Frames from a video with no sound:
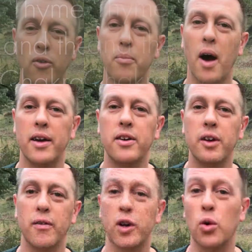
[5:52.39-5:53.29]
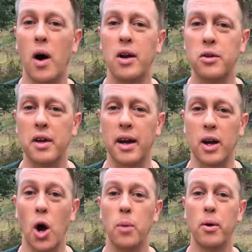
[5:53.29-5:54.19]
I'm reminded of the Hawaiian saying,
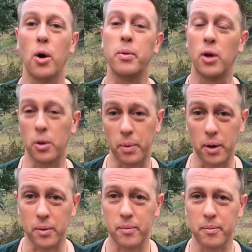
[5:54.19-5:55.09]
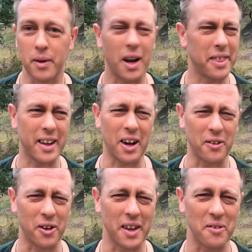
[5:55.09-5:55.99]
Hopo Open Opo, I think I
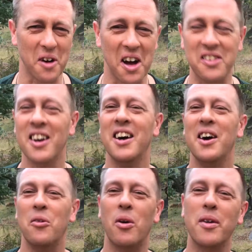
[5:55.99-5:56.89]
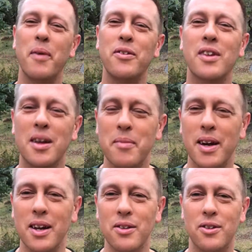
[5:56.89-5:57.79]
have got that right. What it basically
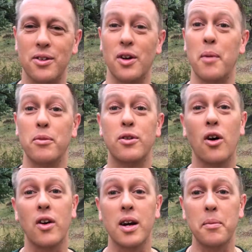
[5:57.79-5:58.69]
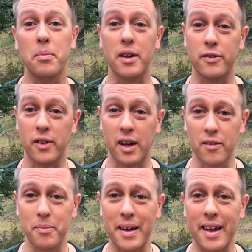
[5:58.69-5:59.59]
means is I'm sorry, please
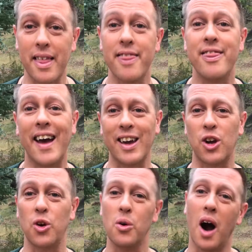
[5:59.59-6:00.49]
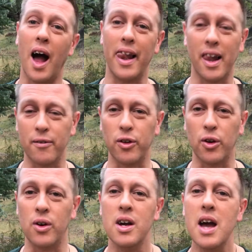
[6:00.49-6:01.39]
forgive me, thank you, I love
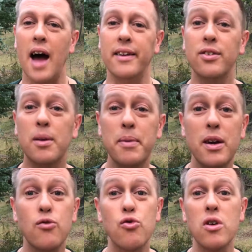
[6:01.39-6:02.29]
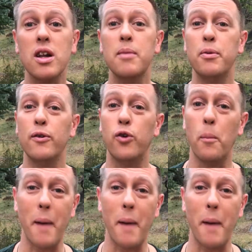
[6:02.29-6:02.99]
you. And this can be a really beautiful